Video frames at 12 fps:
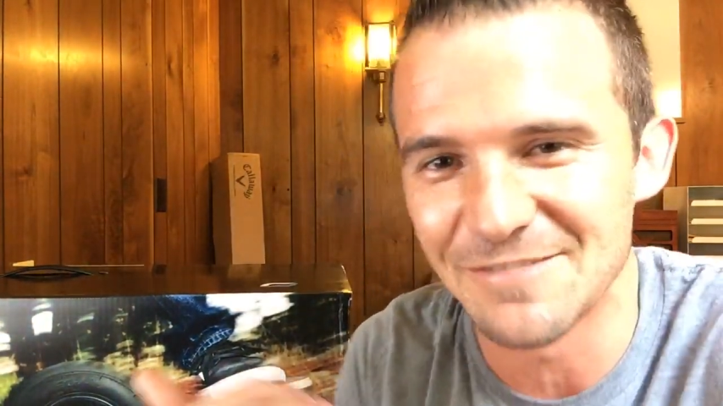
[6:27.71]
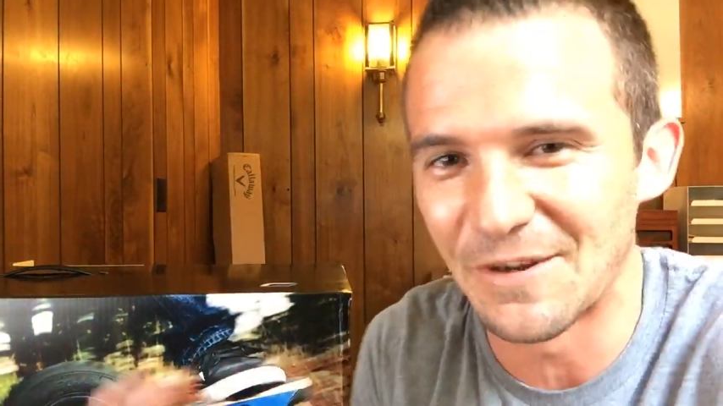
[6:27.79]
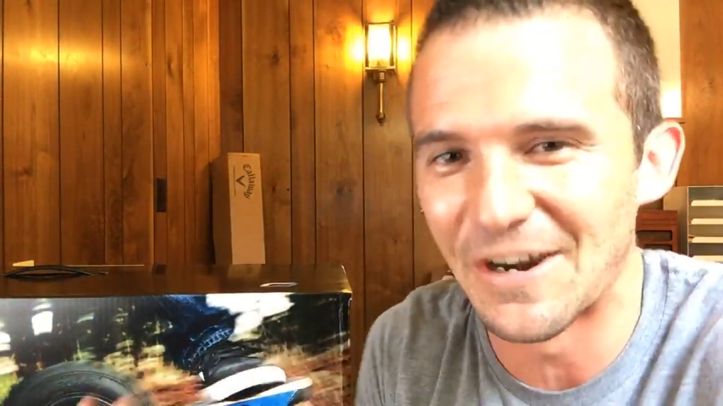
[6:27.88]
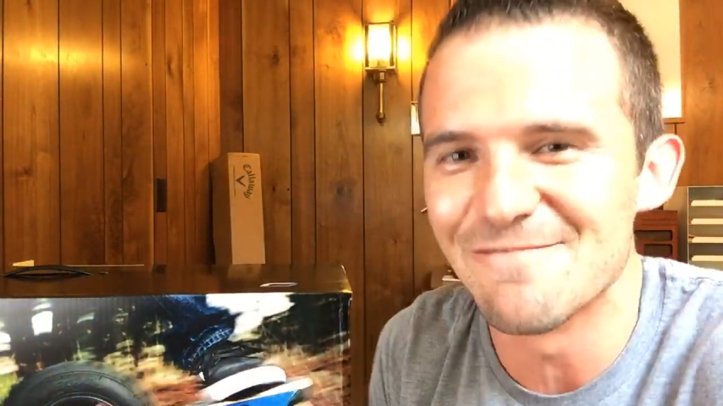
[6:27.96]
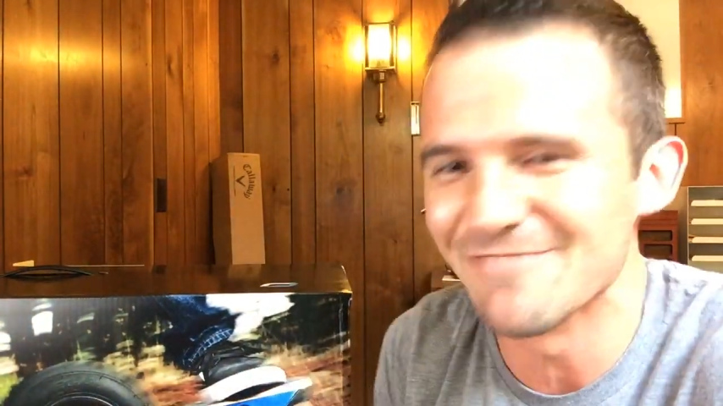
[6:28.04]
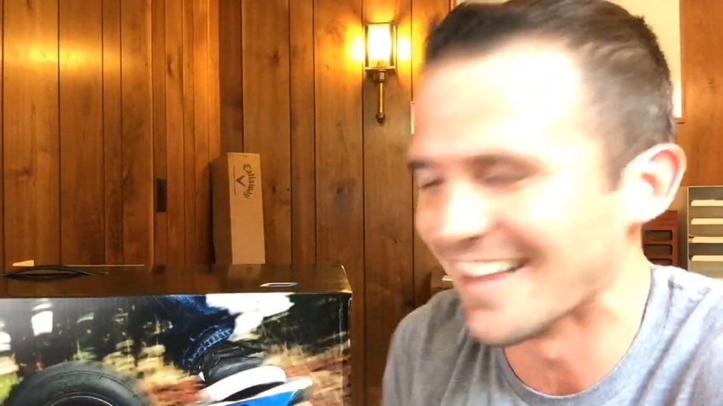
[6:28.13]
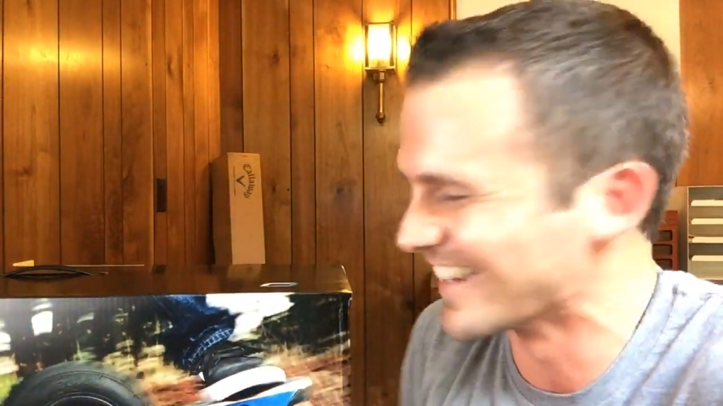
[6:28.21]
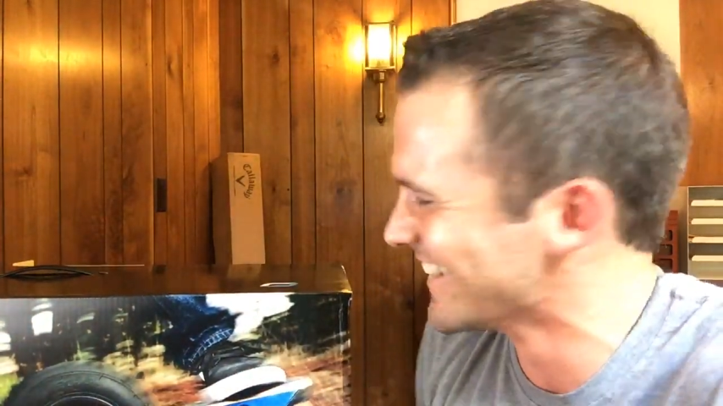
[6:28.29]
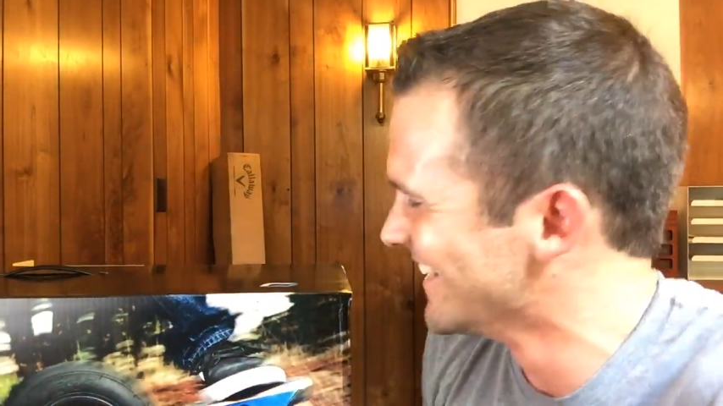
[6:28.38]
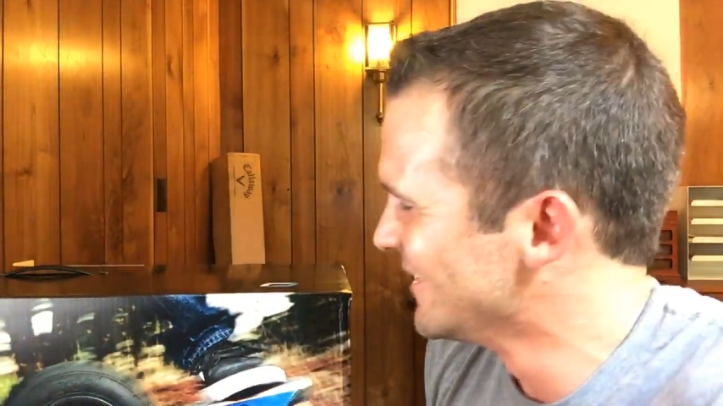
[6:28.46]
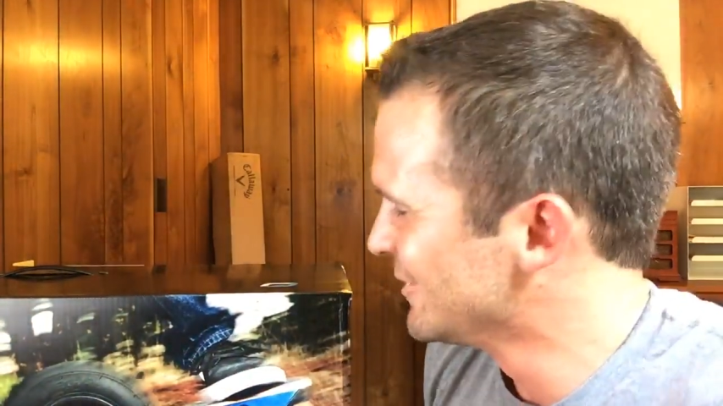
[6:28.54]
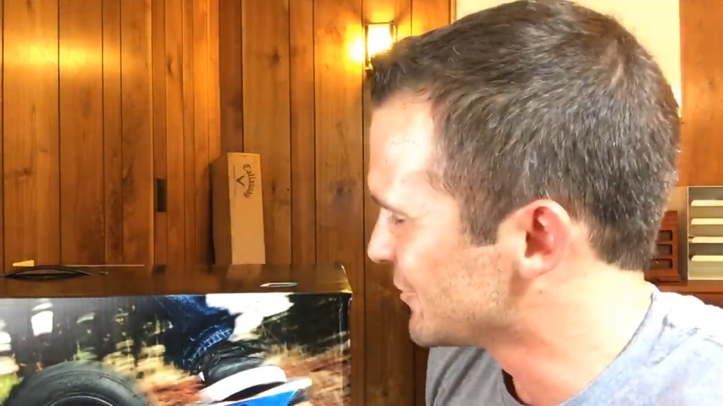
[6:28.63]
but I'm like
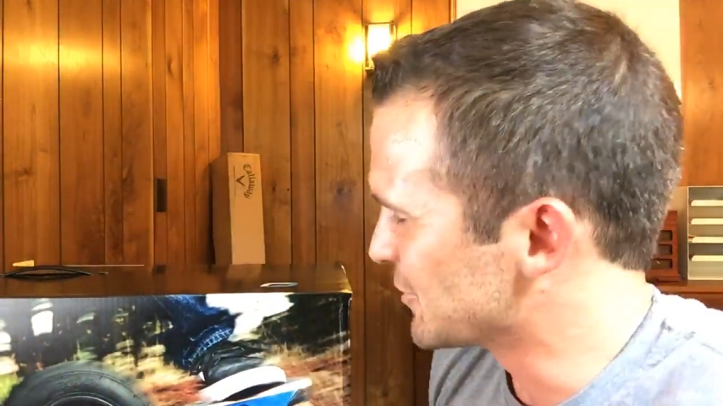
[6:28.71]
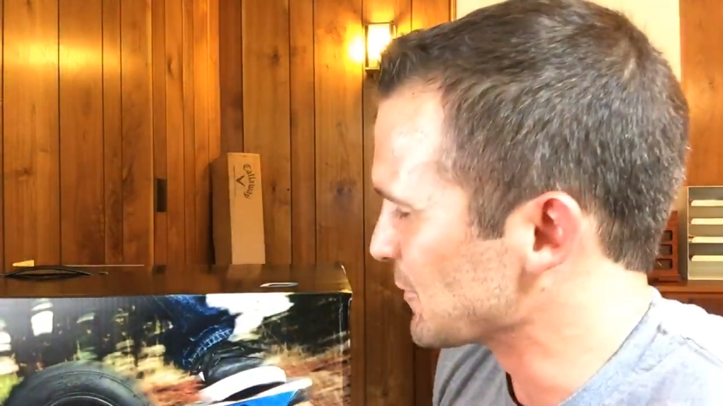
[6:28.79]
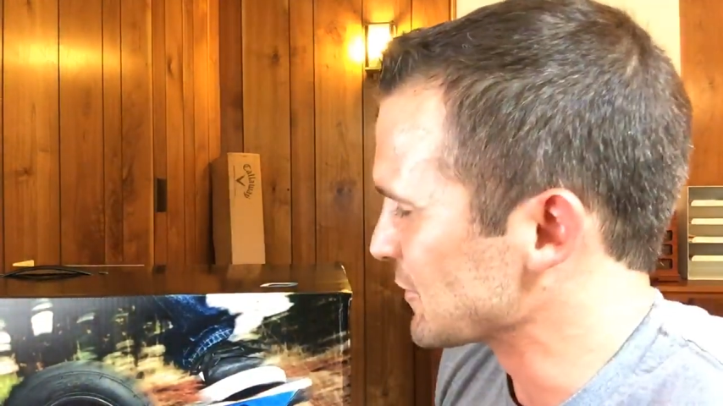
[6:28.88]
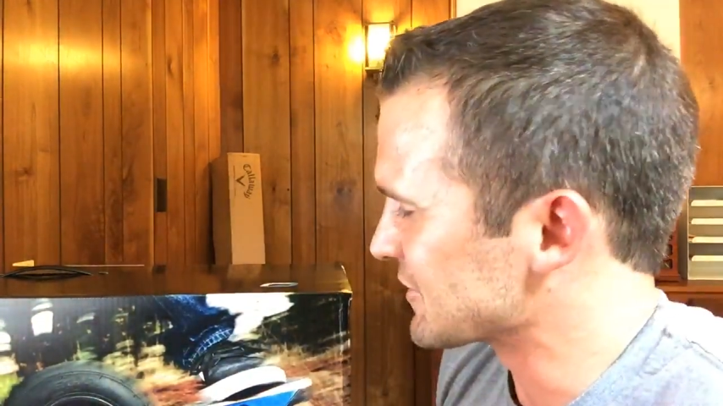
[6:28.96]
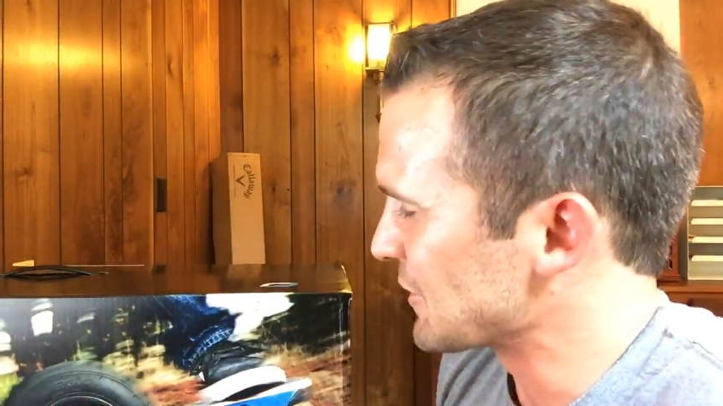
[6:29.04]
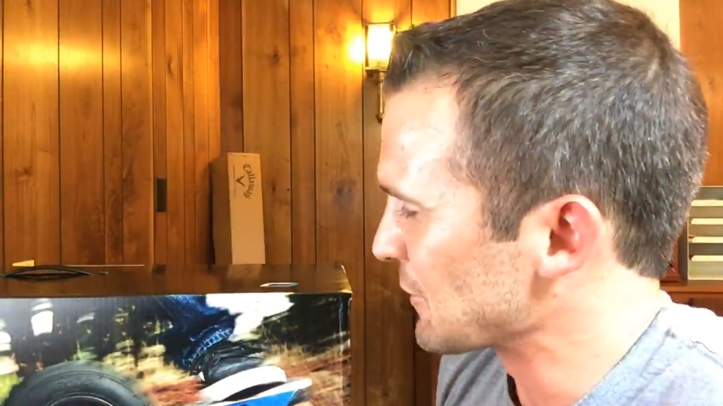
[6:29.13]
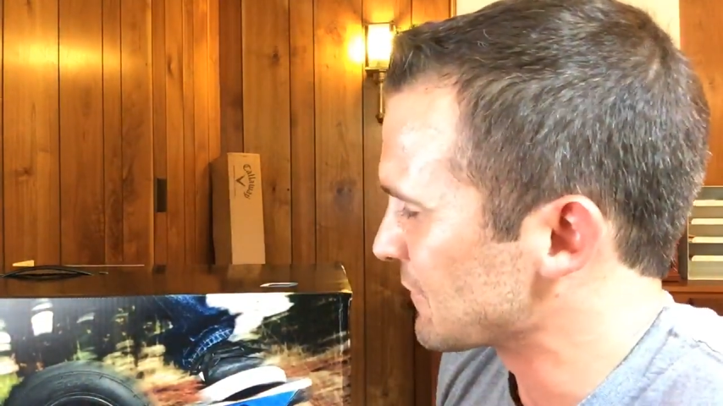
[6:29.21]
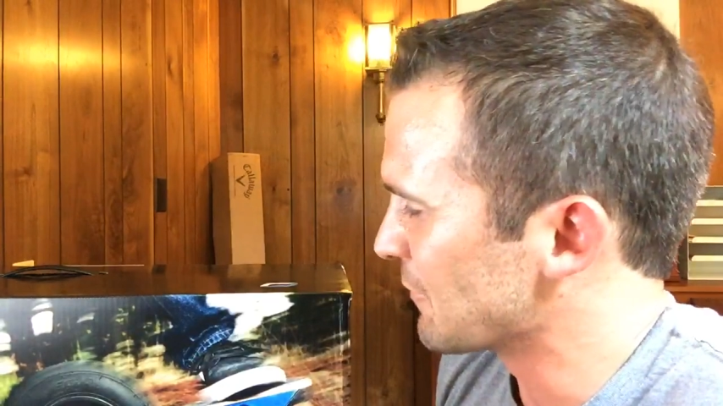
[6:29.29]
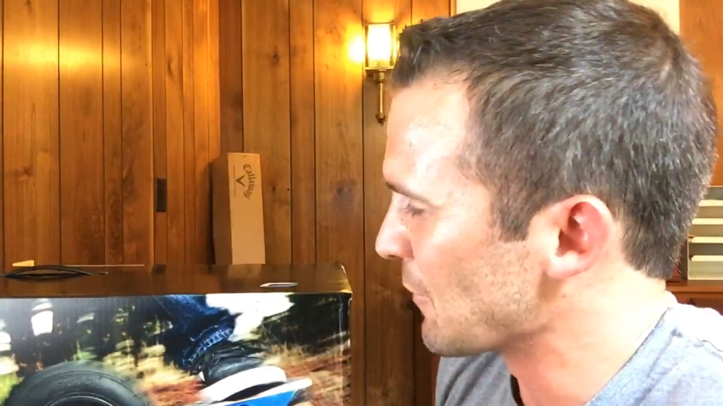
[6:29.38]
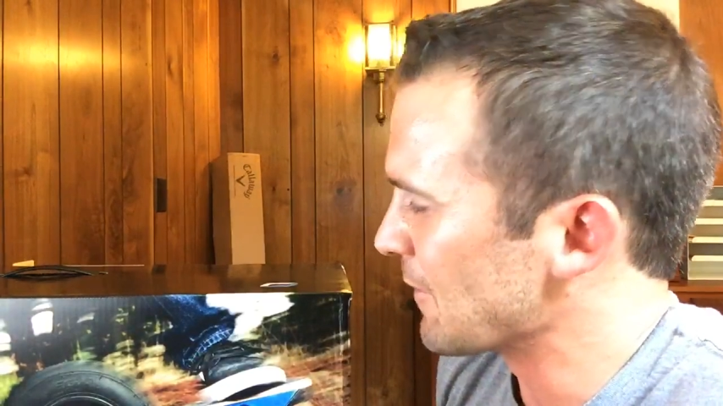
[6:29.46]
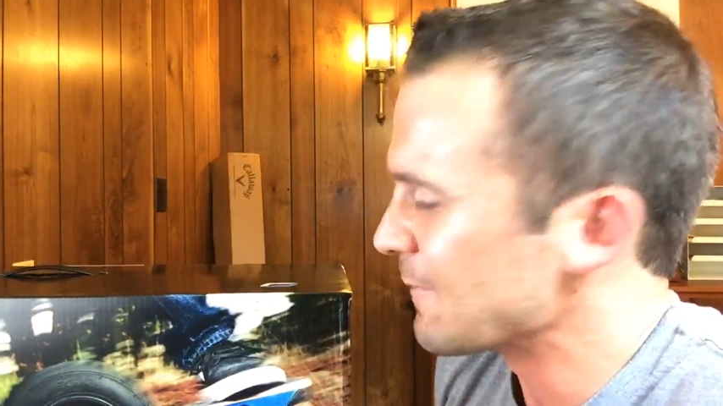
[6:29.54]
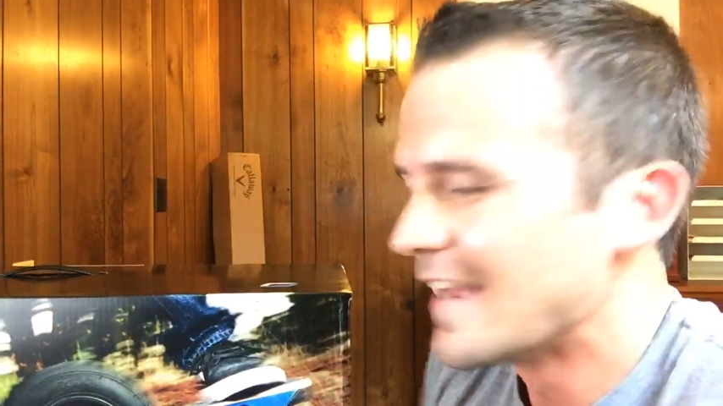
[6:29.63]
super stoked
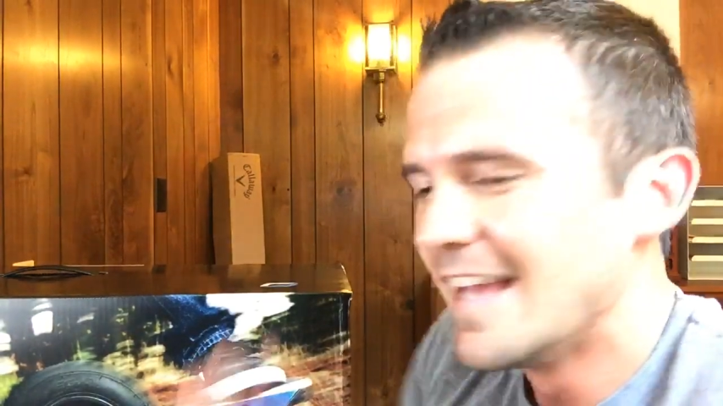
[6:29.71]
for it.